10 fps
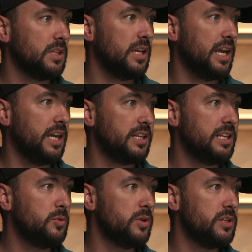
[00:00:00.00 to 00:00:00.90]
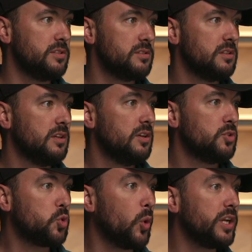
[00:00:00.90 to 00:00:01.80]
and he was
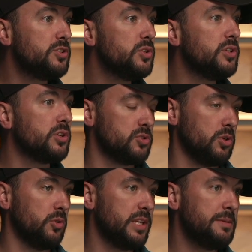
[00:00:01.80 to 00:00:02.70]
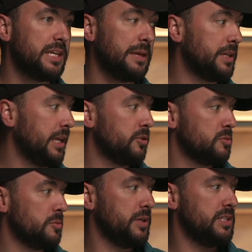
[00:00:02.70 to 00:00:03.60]
22 years old when he became king. Because
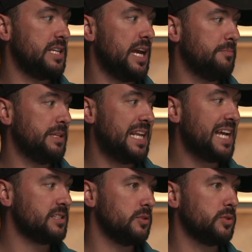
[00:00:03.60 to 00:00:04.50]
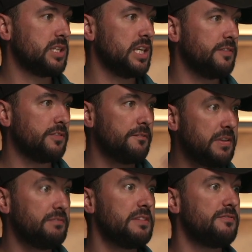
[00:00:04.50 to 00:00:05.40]
his dad Manasseh was king for
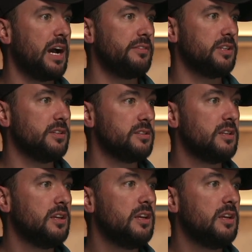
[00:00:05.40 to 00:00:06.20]
55 years.